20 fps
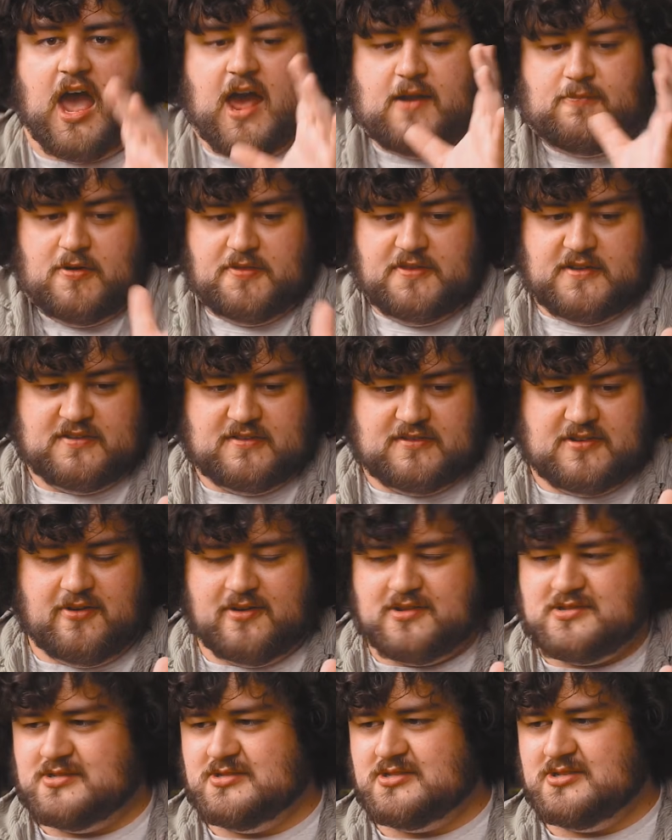And what this is
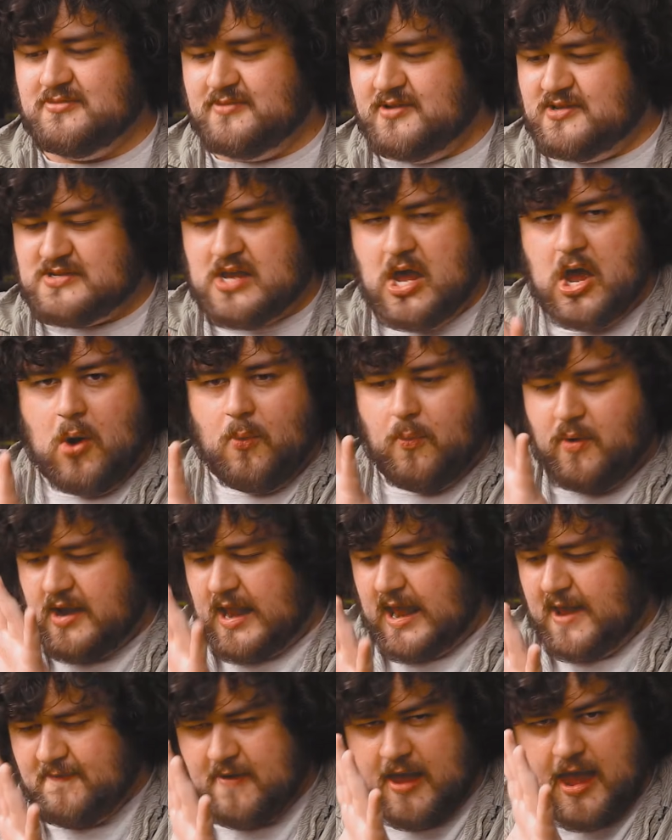going to do is
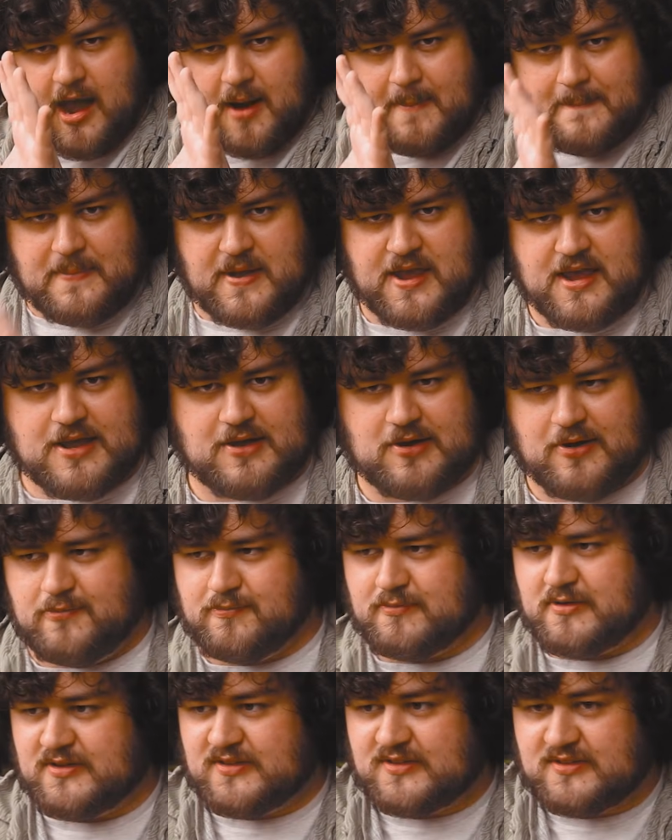whenever our Pico
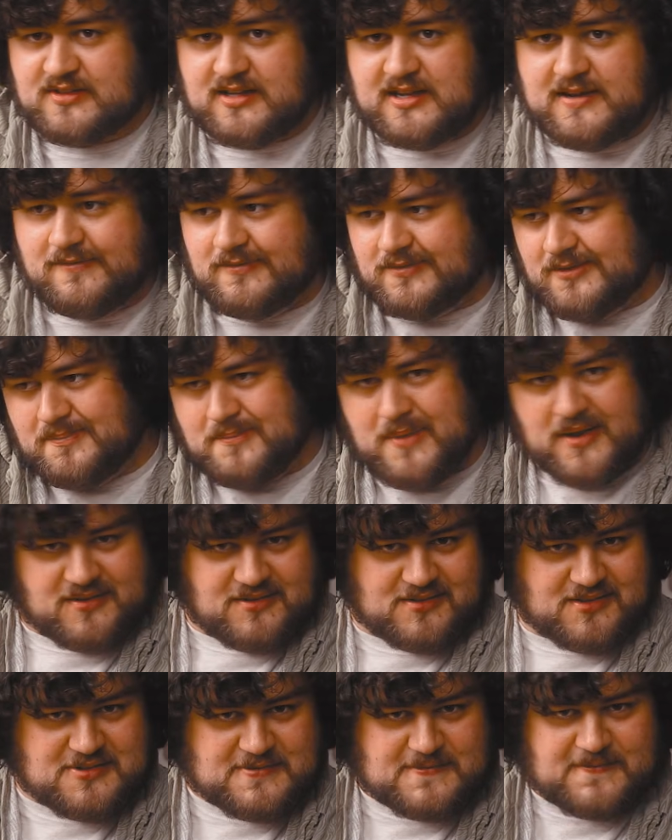receives a
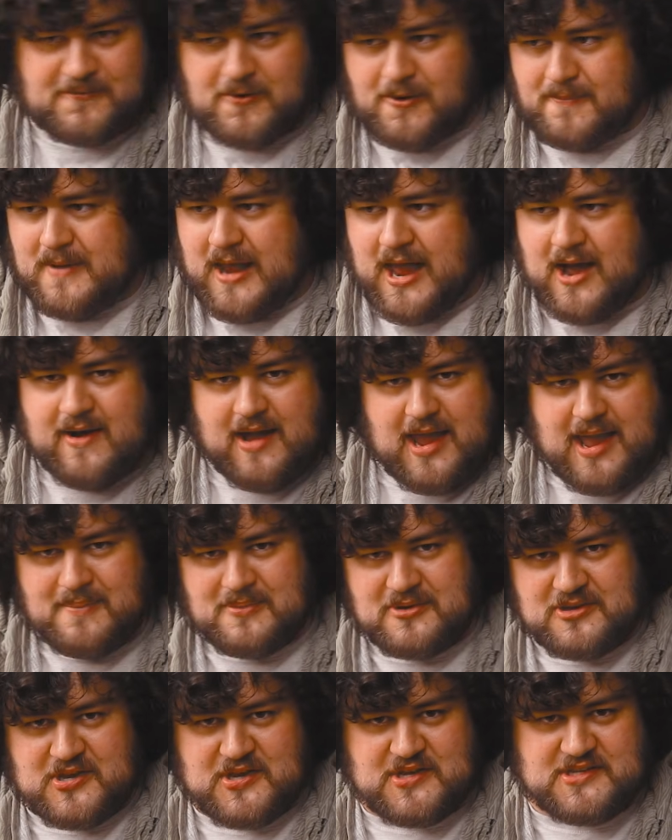message from our
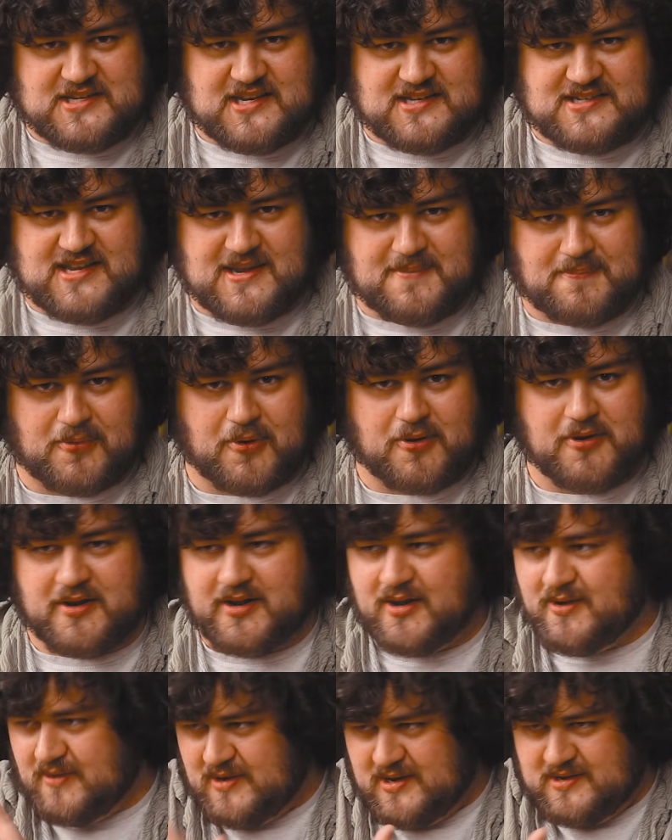MQTT
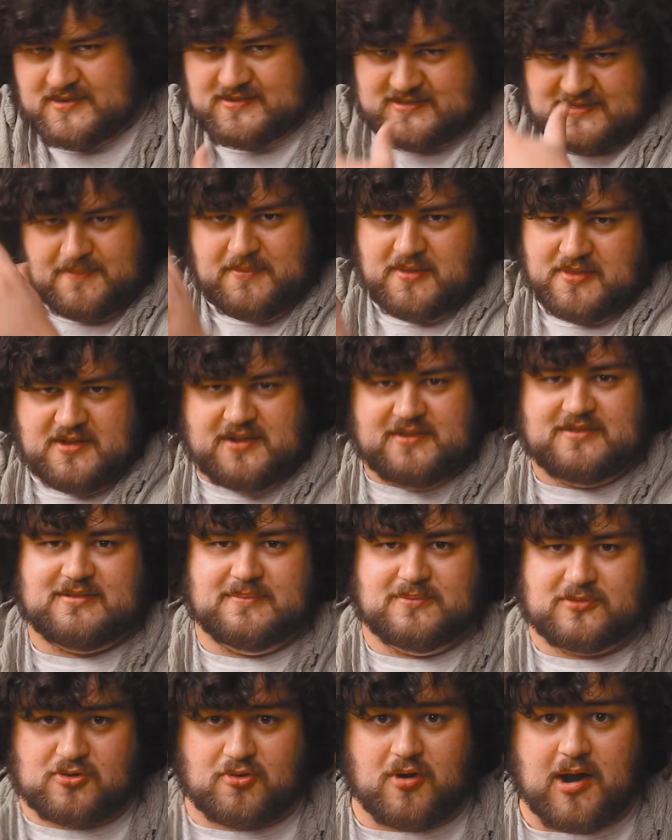broker and something that it's
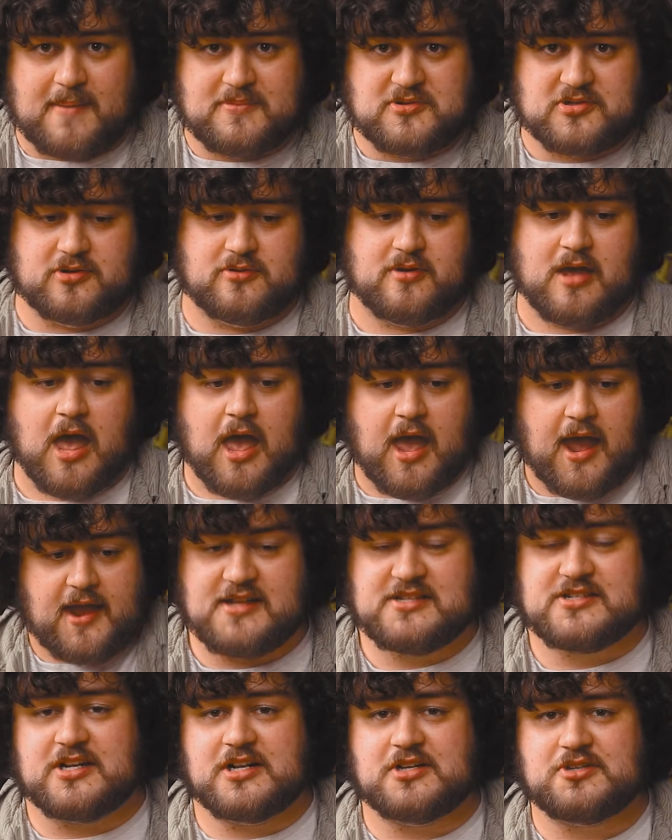subscribed to,
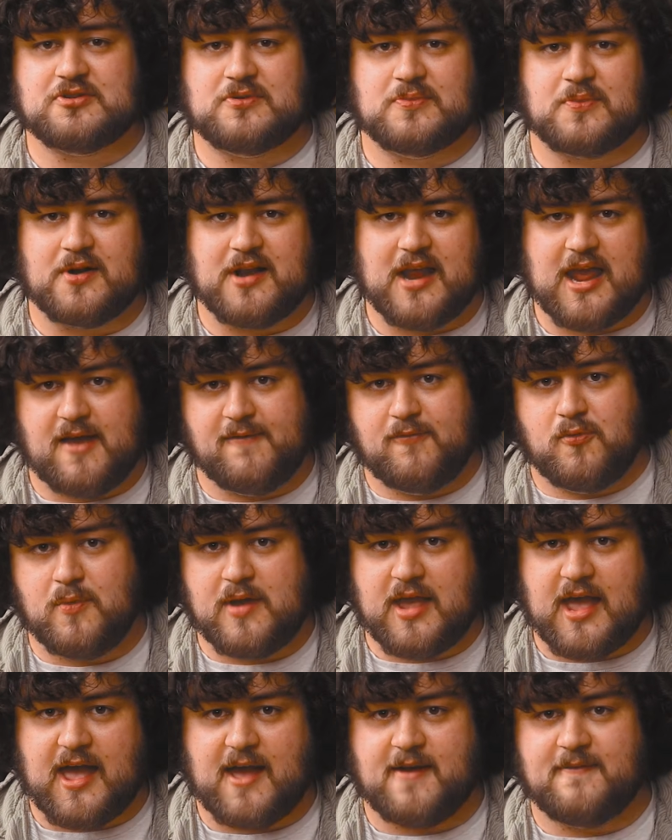it's going to do whatever
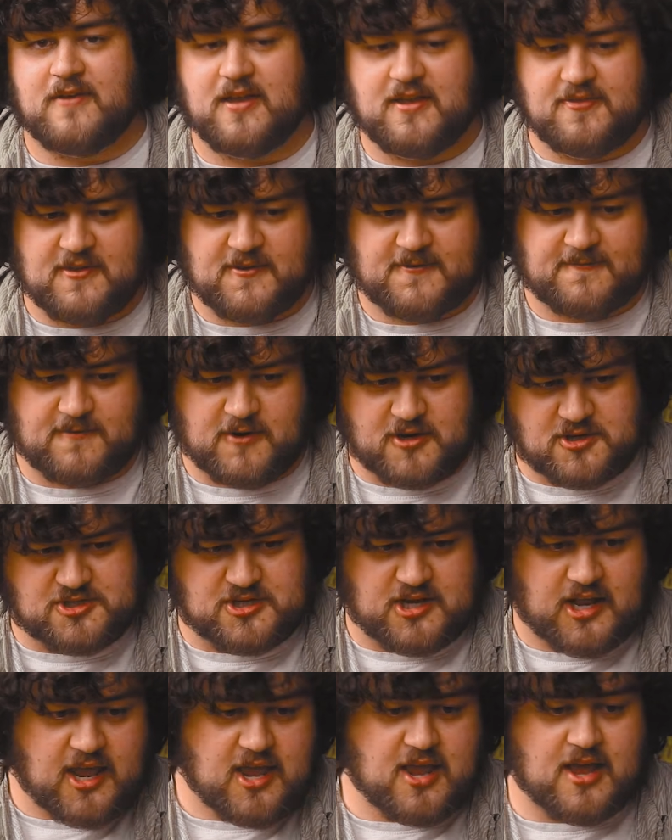we have in this
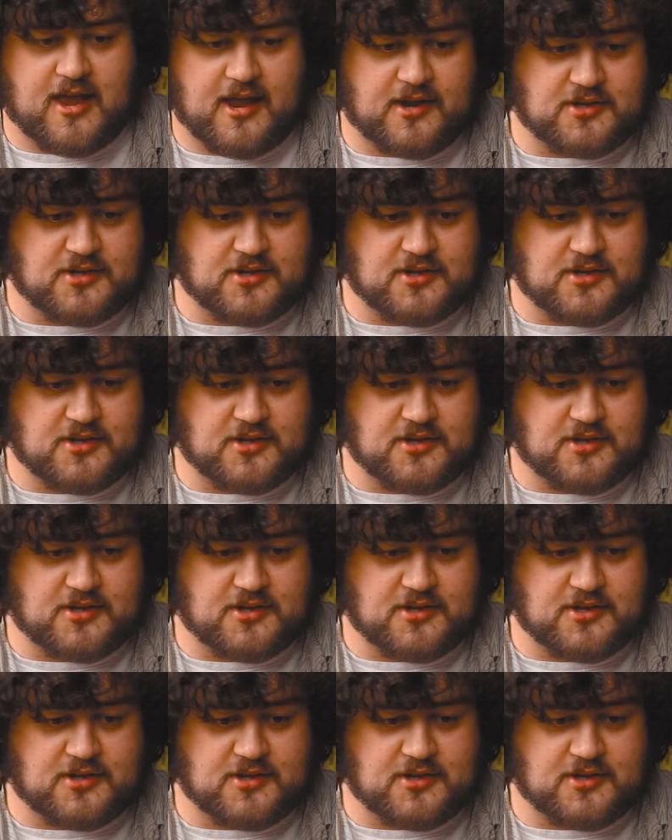function here.